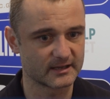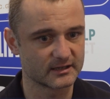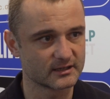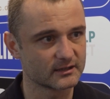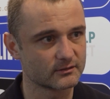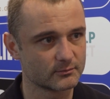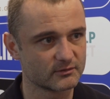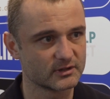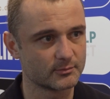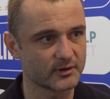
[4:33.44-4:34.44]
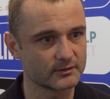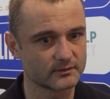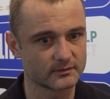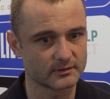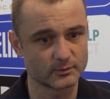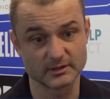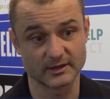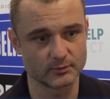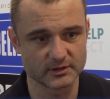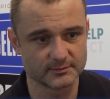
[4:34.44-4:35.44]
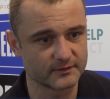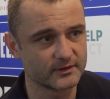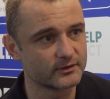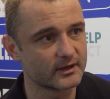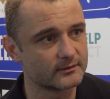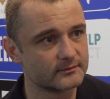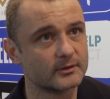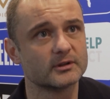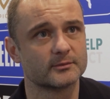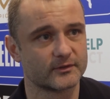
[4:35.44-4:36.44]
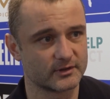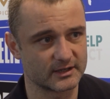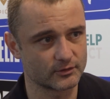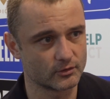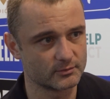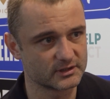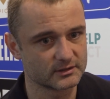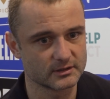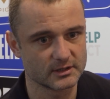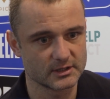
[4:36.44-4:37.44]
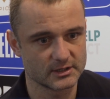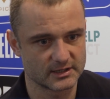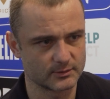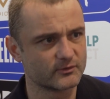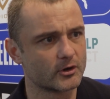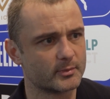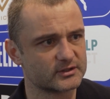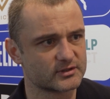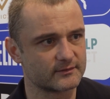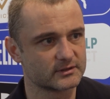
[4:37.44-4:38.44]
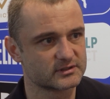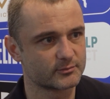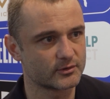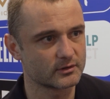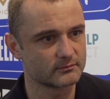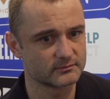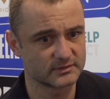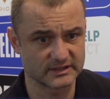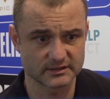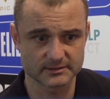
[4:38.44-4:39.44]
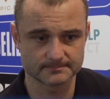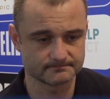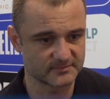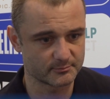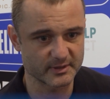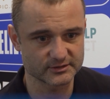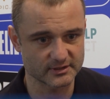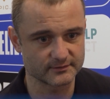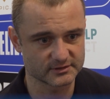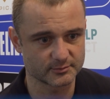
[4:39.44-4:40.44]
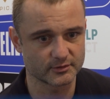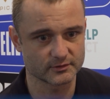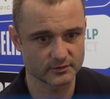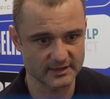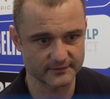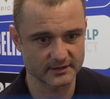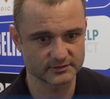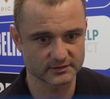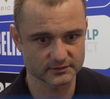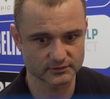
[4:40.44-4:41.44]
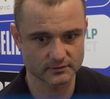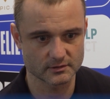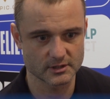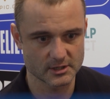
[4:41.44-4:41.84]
connect to and be really proud. I want them to feel that. I want them to feel that at home. And I think we've got a big travelling support, like a big travelling support, 2,500 or so.